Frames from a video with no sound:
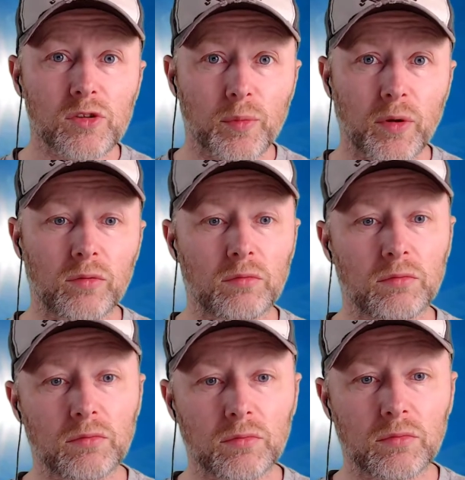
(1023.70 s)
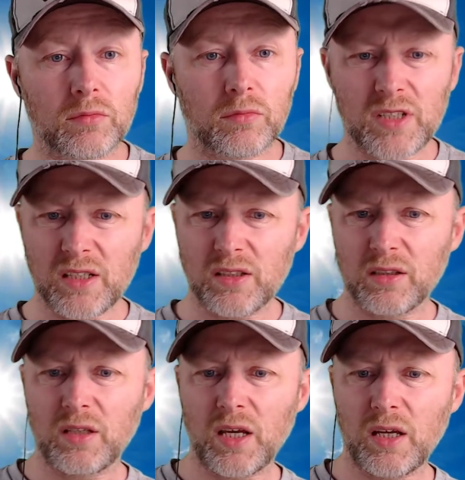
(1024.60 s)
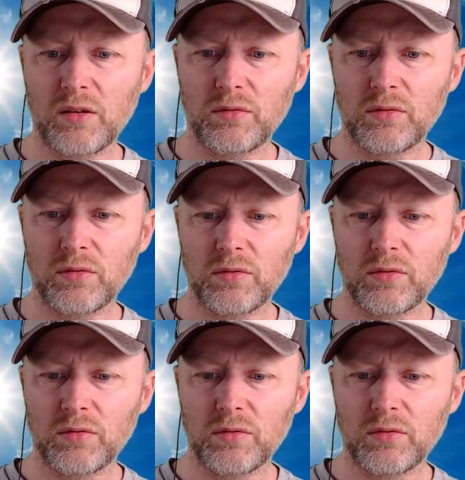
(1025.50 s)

so about, was that like ten,